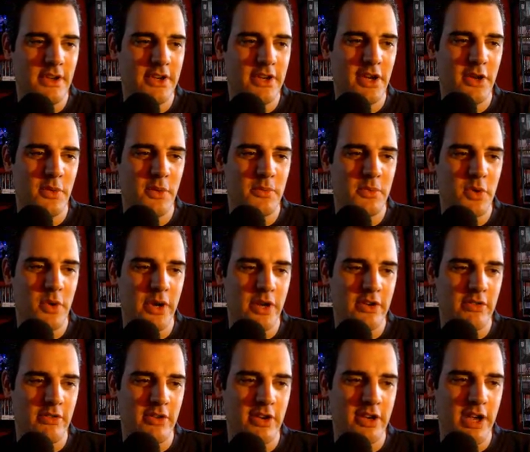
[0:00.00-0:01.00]
I know I'm
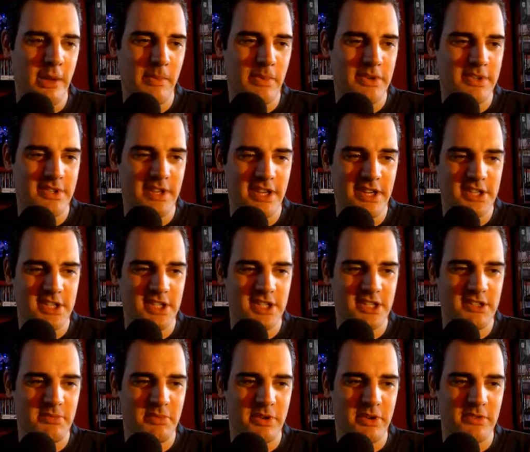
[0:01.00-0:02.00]
quicker on a couple of
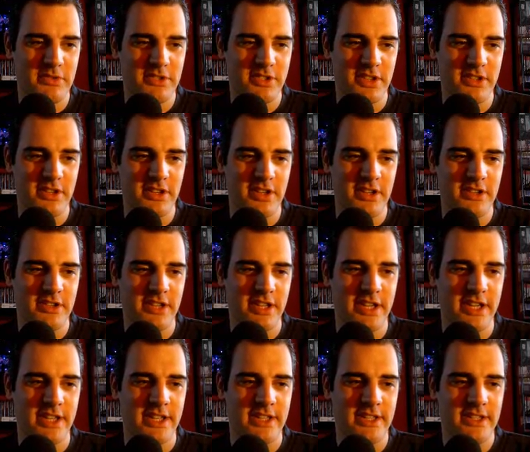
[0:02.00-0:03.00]
sections, but I also know
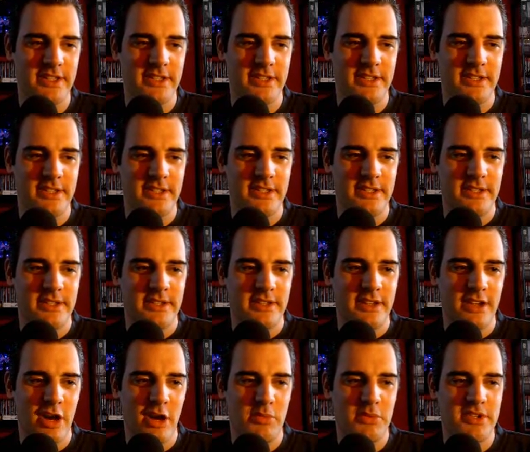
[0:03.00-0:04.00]
that
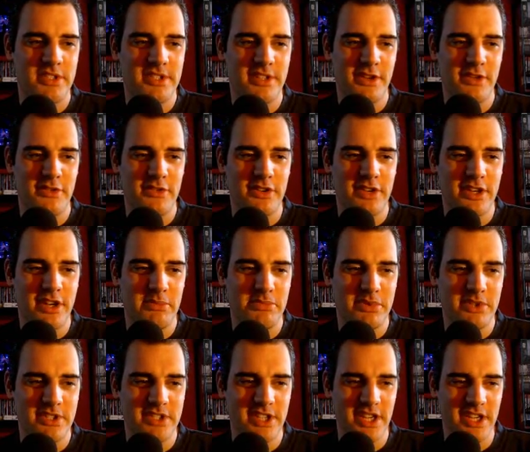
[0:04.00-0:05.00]
I'll be slower on a
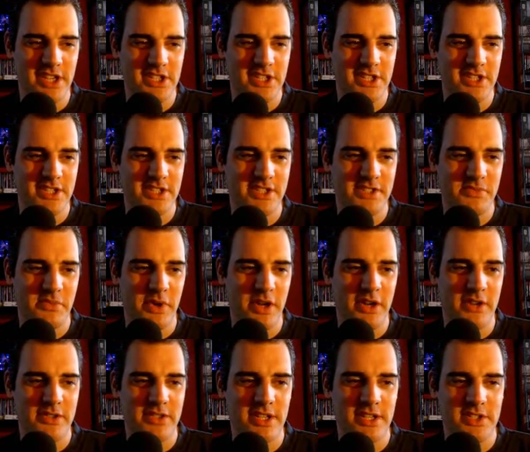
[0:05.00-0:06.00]
couple of sections as
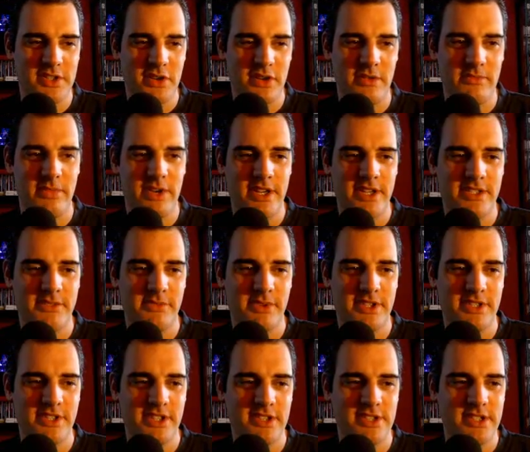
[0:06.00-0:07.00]
well, so it's trying to
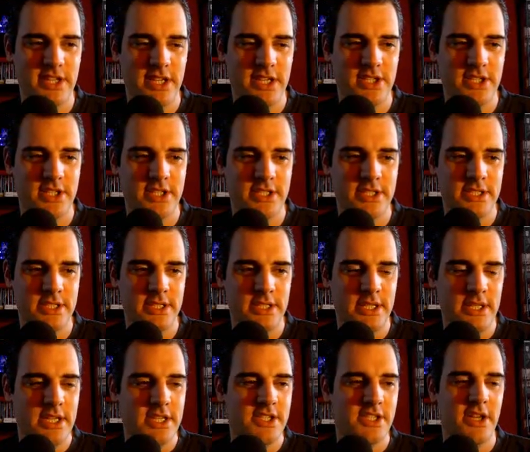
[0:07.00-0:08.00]
maximise those sections.
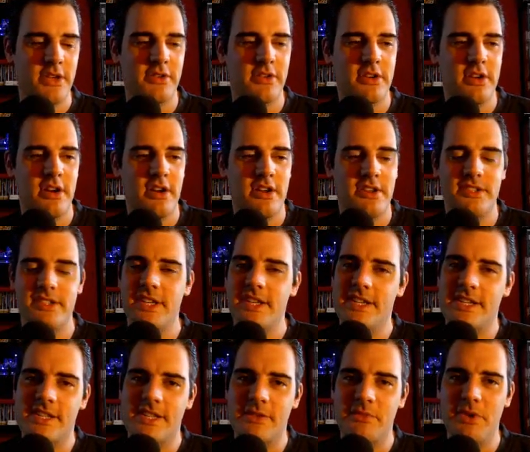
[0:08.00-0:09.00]
So cars,
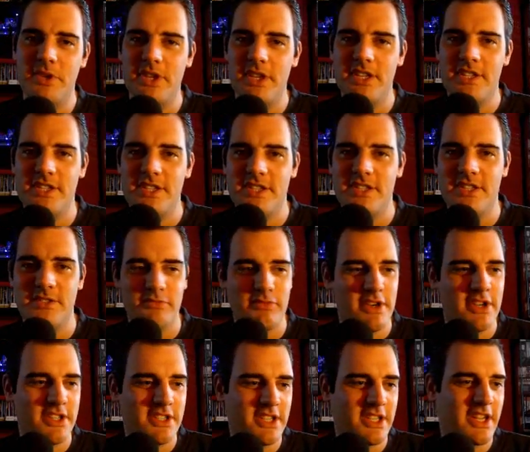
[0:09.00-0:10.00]
yes, community assisted
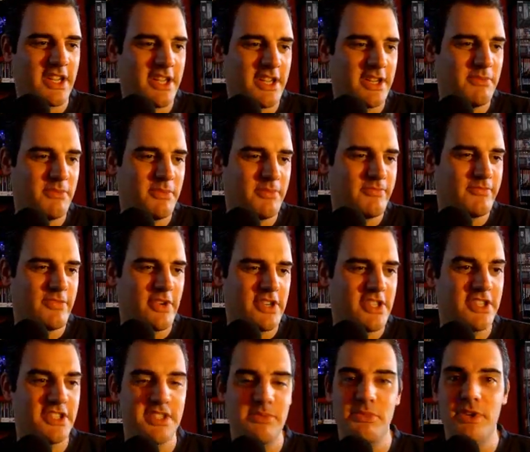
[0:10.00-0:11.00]
racing game,
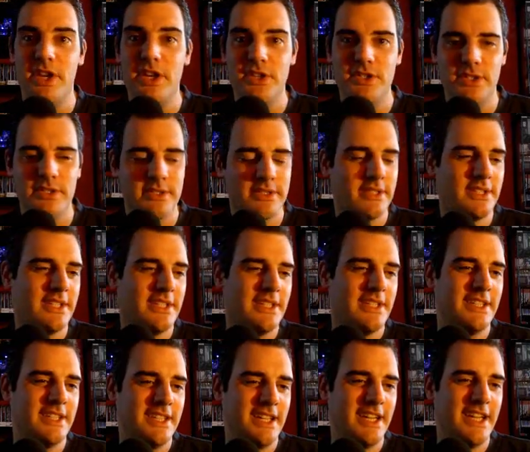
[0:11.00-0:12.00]
racing simulation,
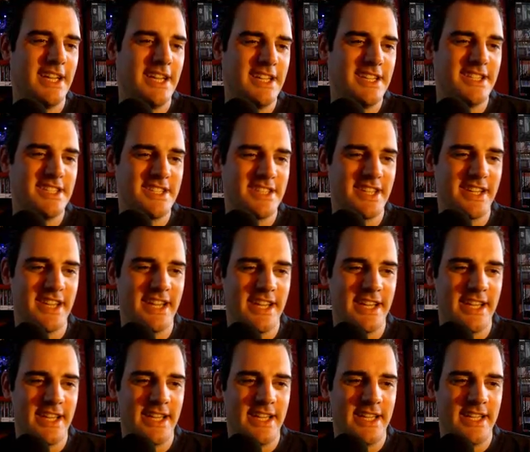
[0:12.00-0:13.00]

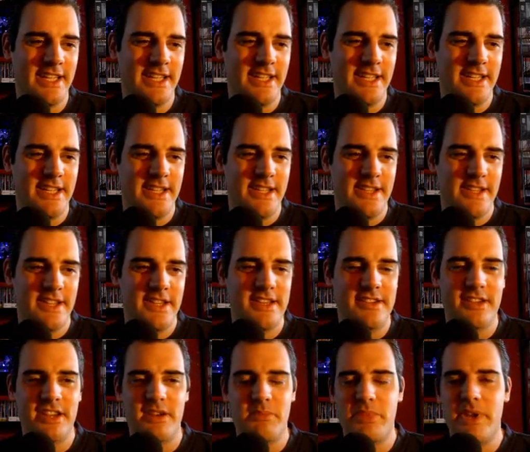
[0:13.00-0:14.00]
and this
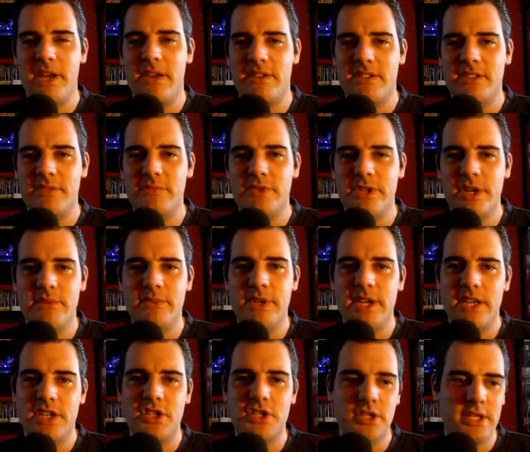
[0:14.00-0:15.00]
is going to be out sometime
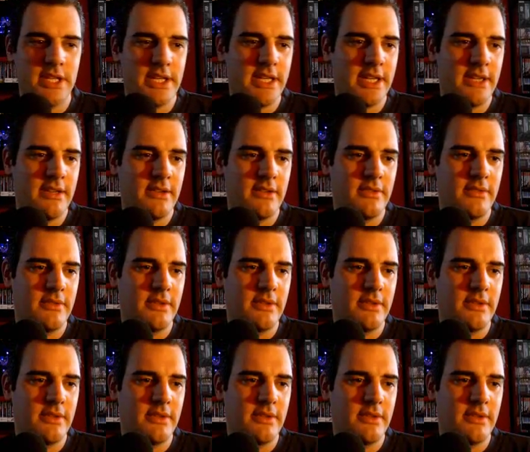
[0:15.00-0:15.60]
next year.